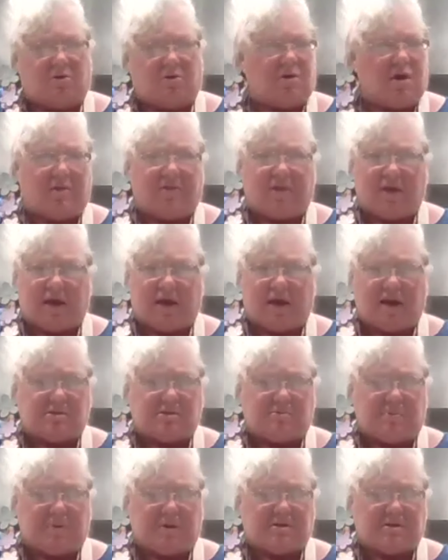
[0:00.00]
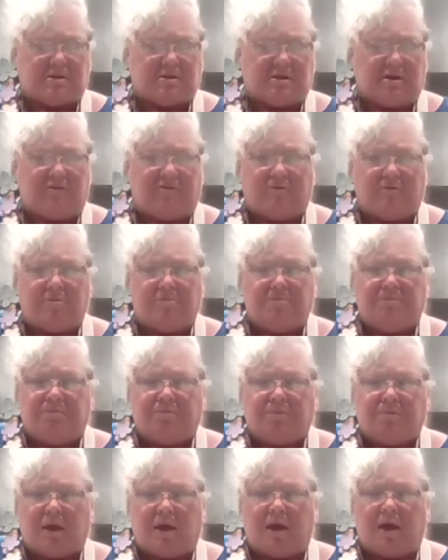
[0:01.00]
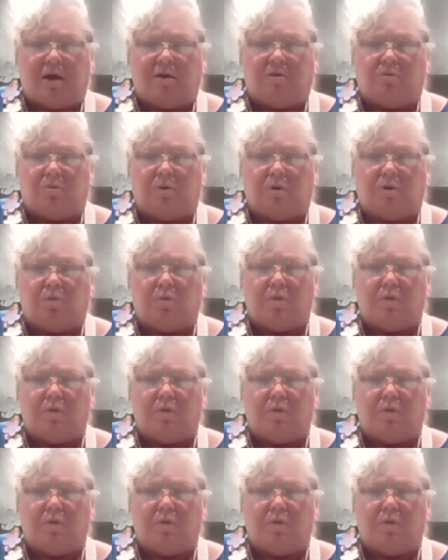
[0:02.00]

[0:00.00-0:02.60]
and um, they're not that expensive.